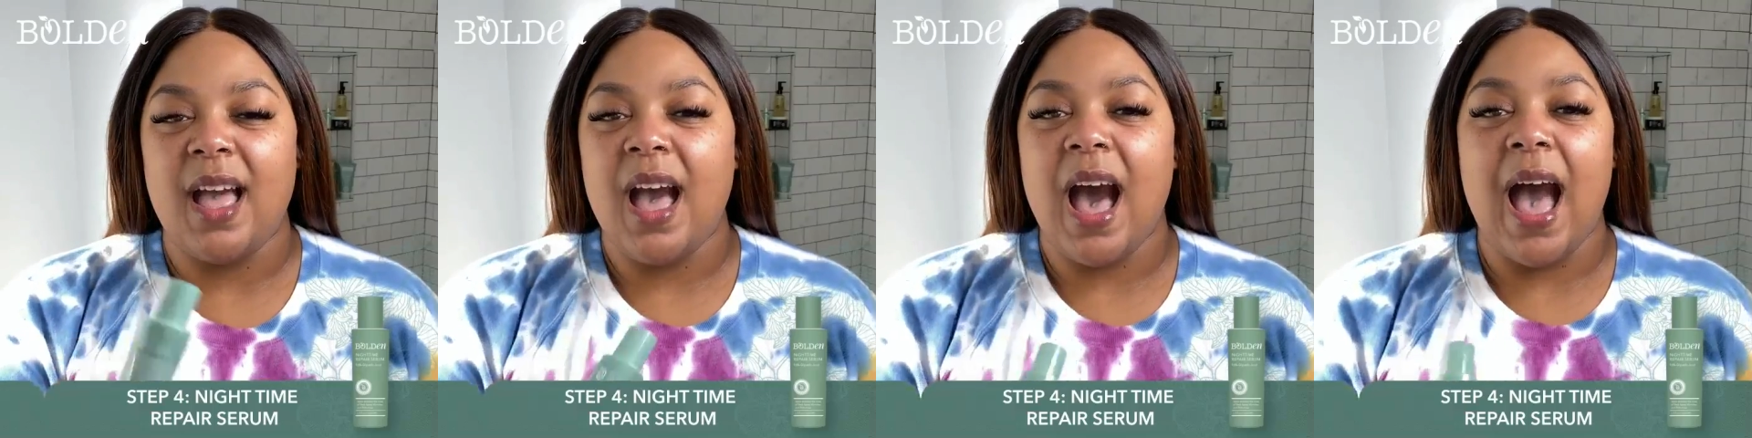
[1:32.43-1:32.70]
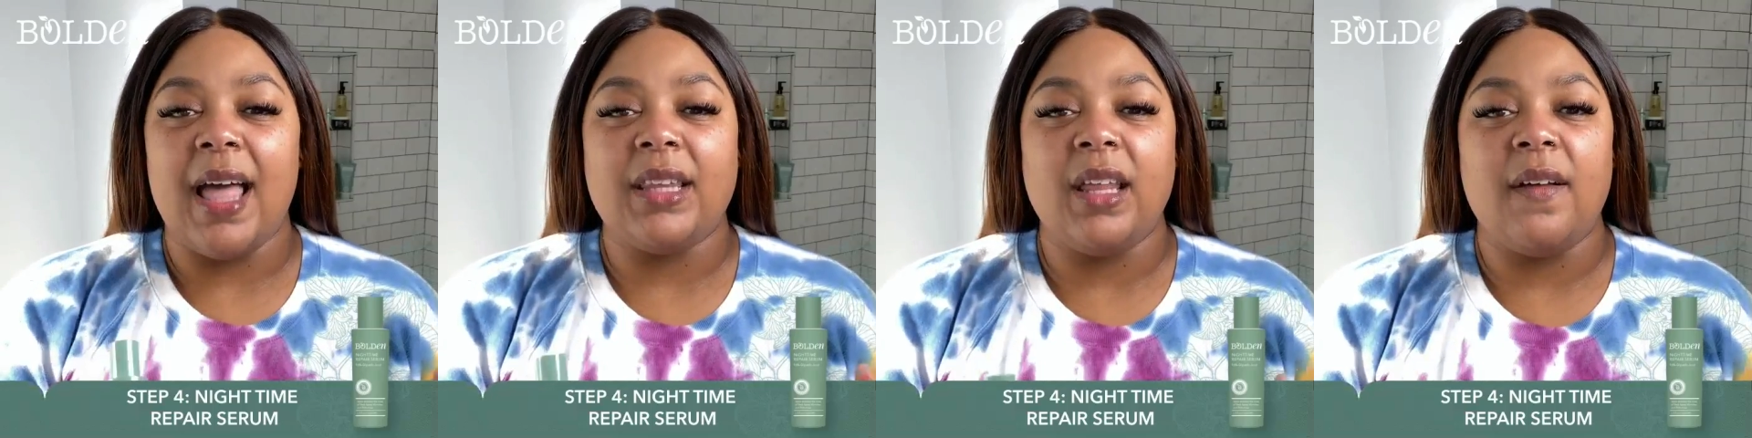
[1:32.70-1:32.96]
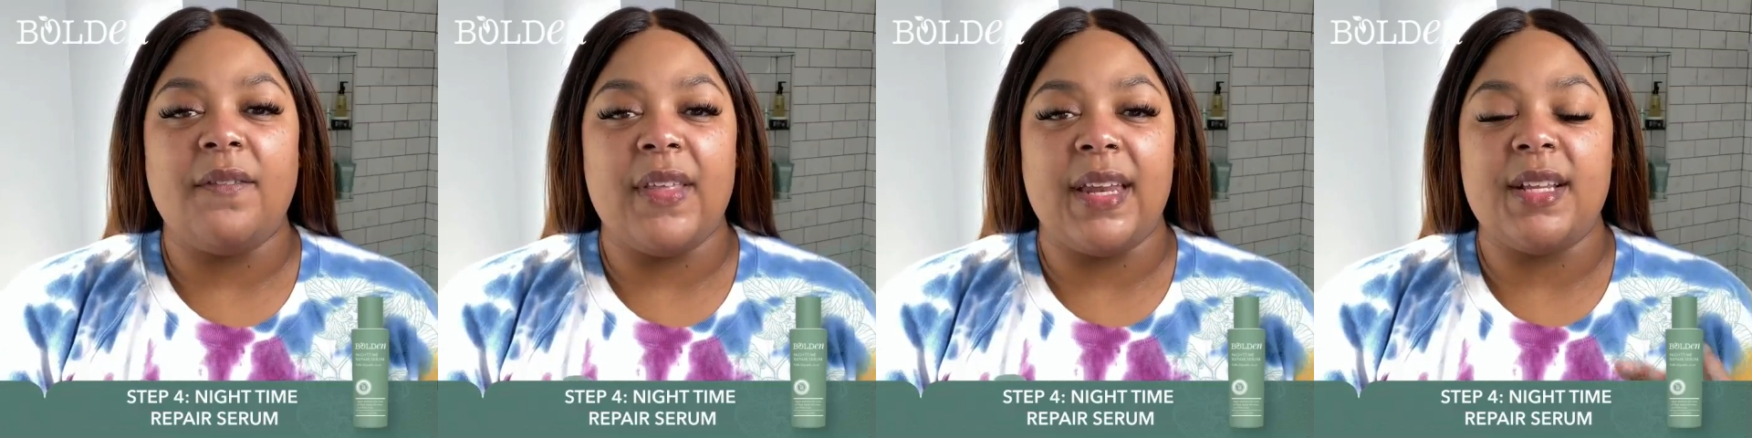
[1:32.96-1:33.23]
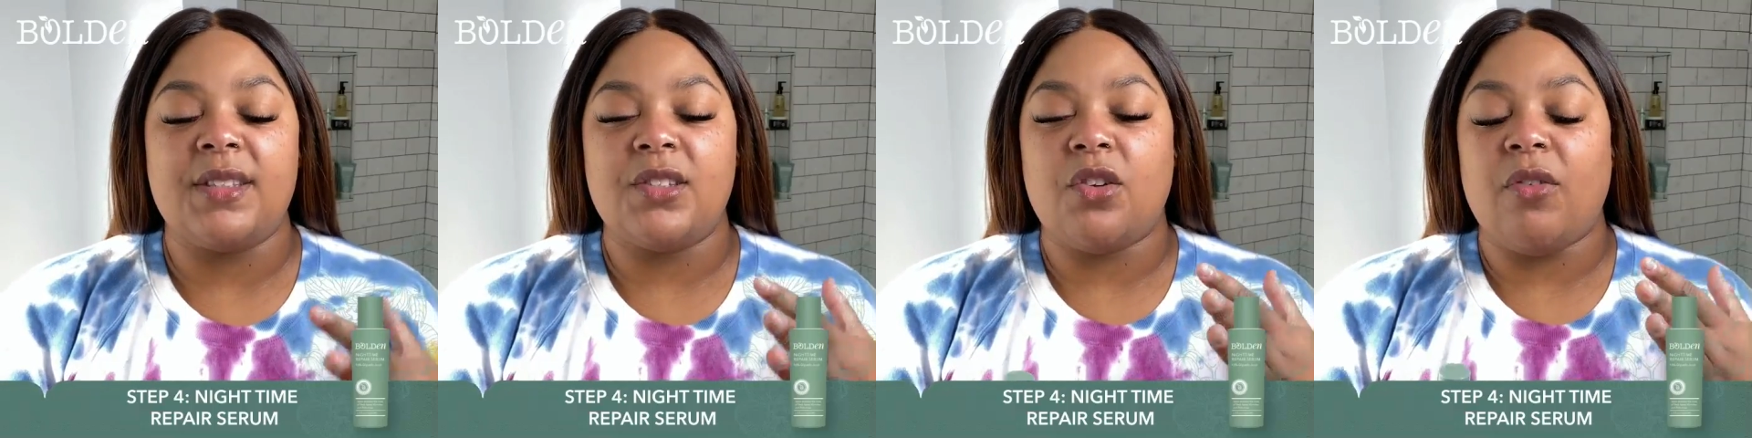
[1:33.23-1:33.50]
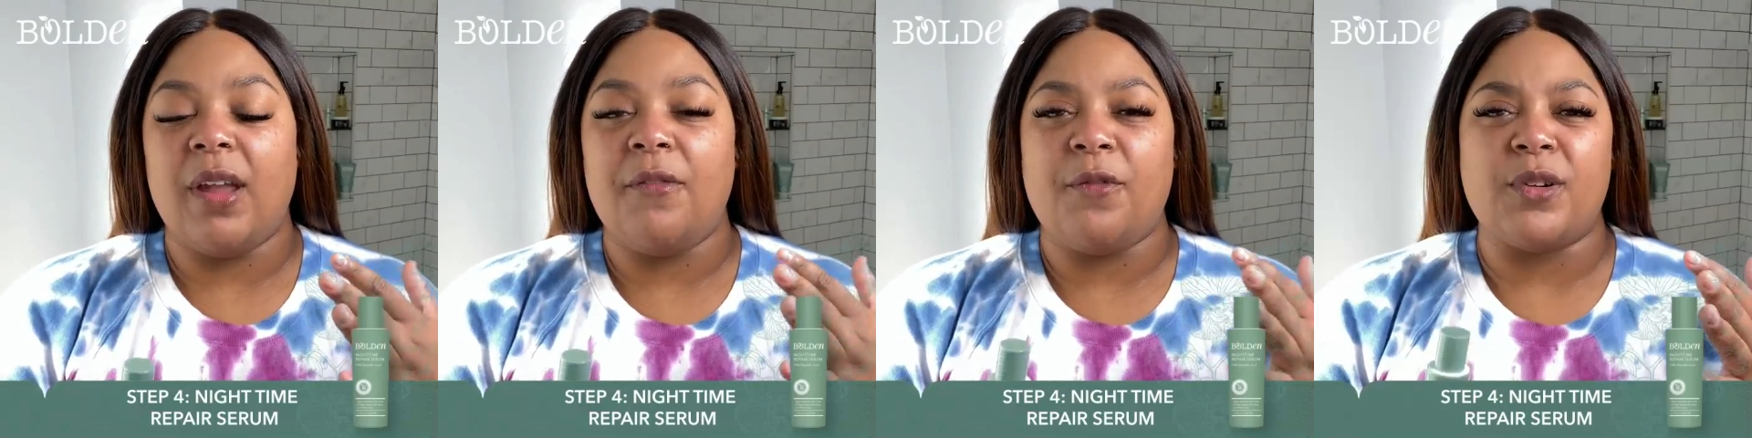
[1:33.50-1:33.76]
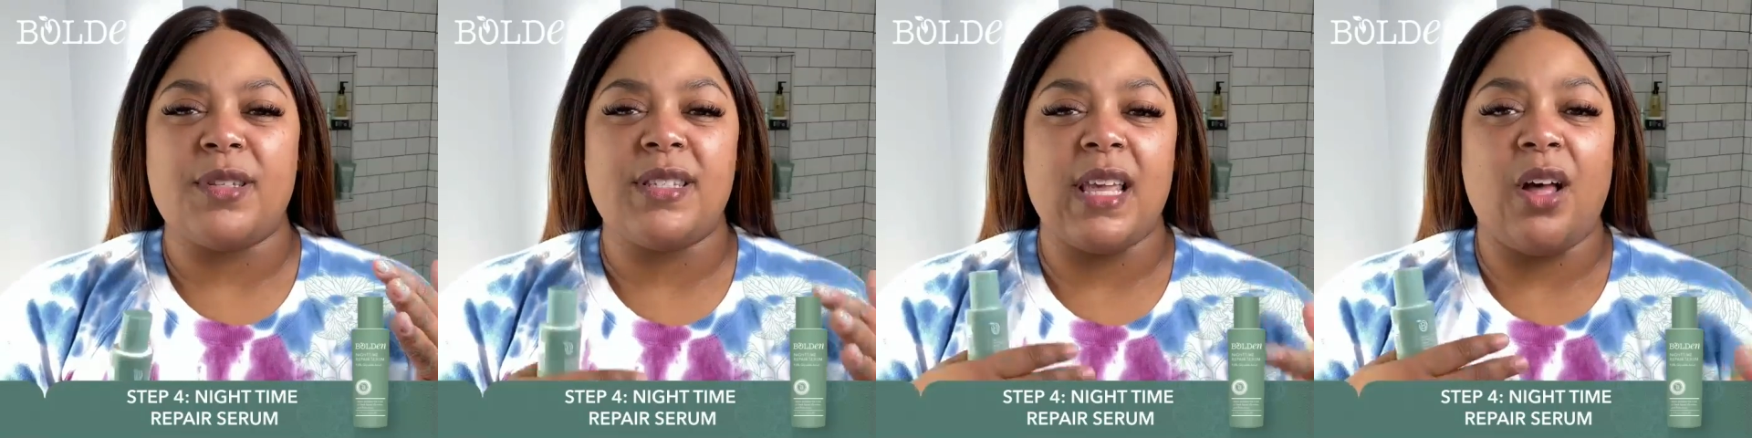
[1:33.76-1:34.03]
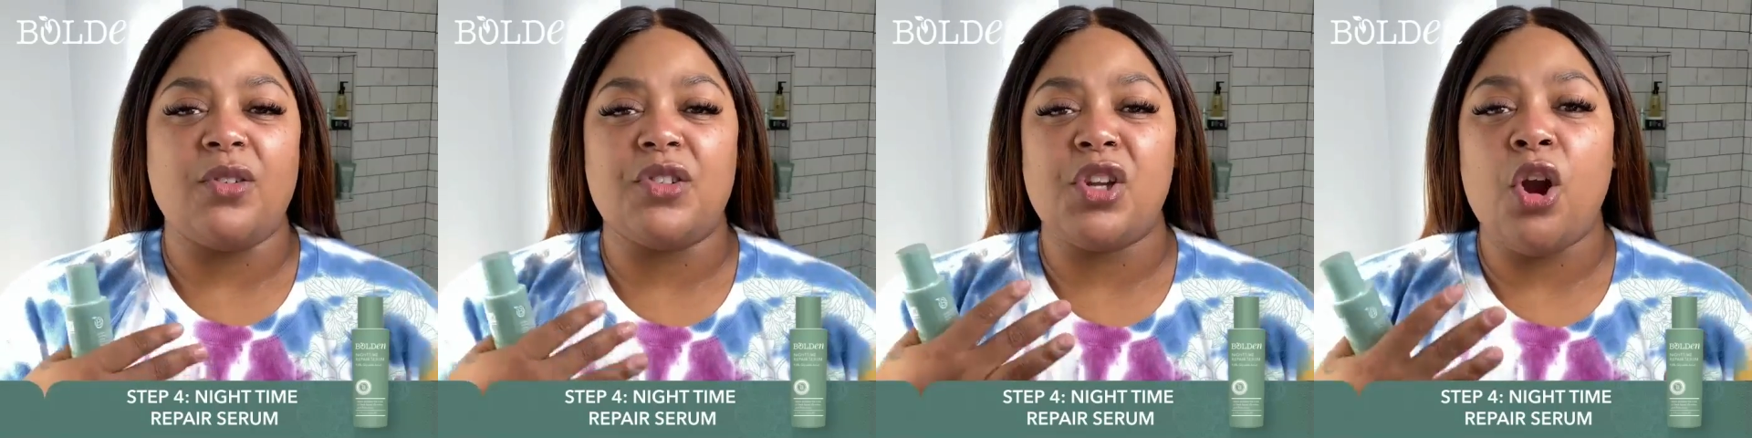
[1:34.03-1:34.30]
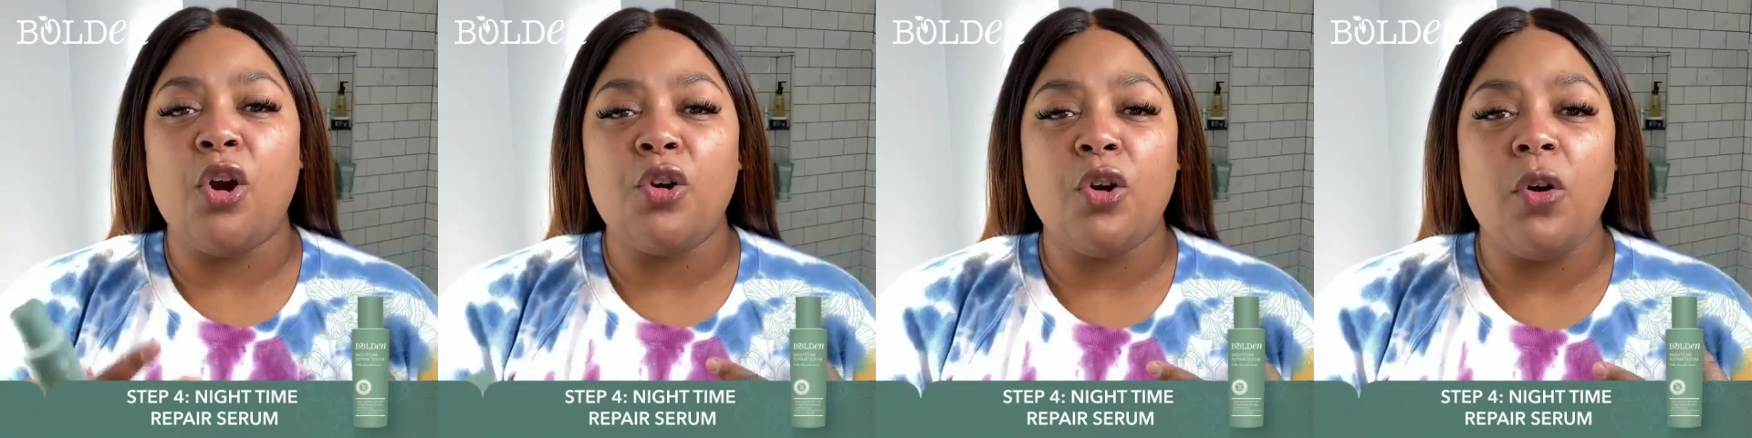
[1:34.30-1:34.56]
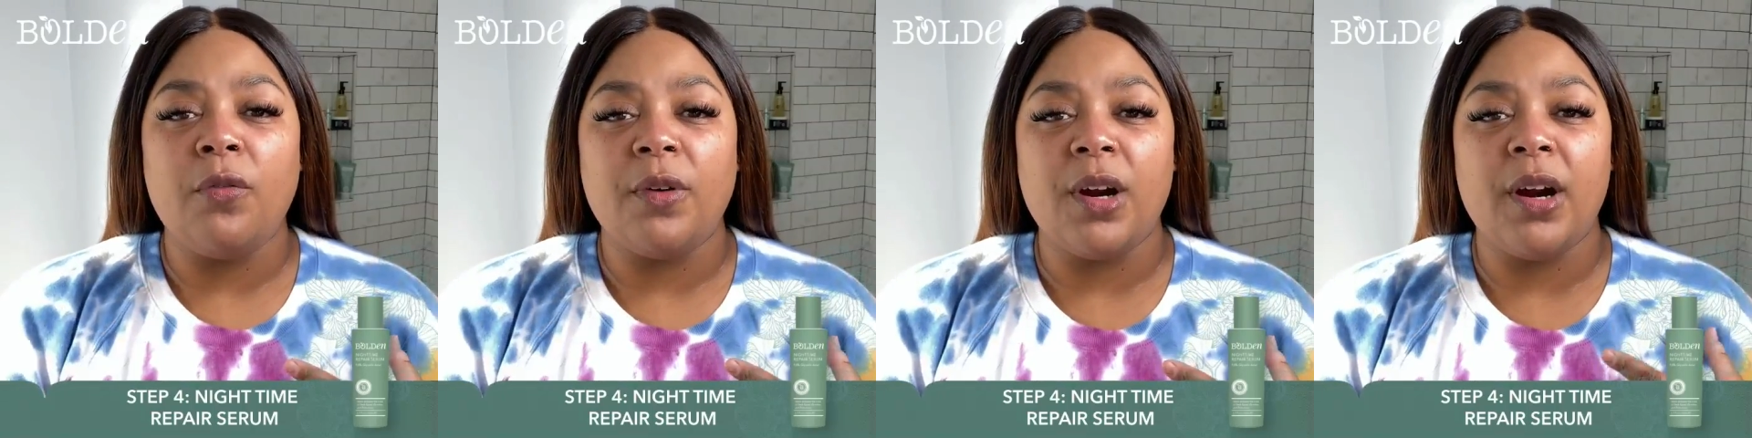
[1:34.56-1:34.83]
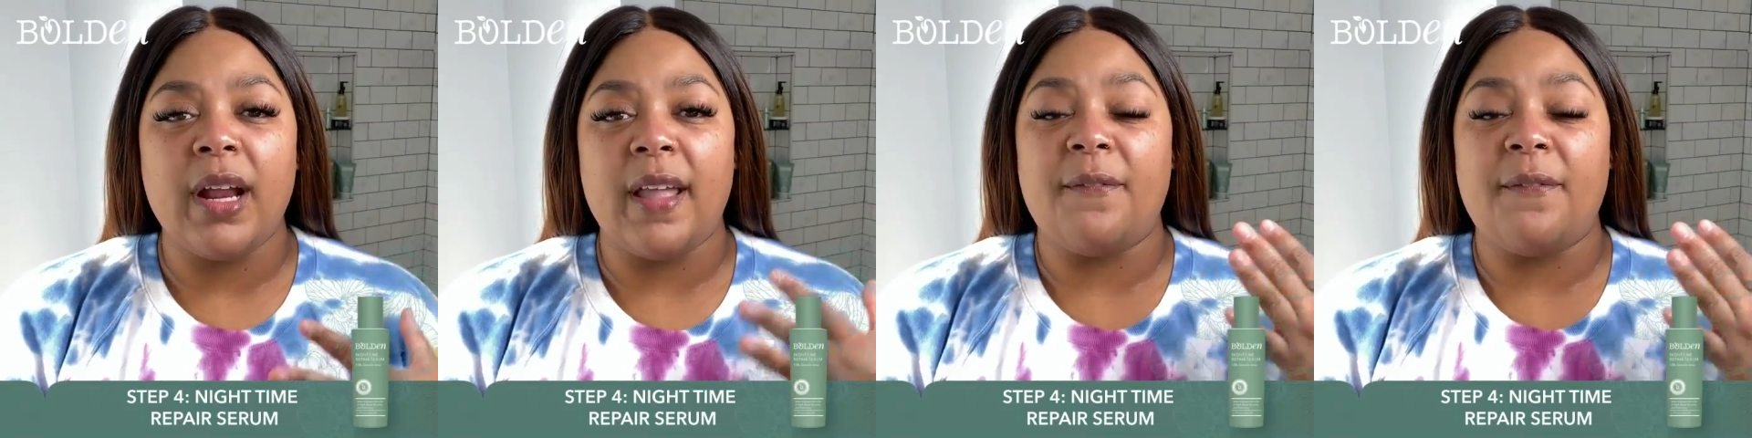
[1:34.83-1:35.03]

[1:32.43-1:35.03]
I love that it's great for cell turnover.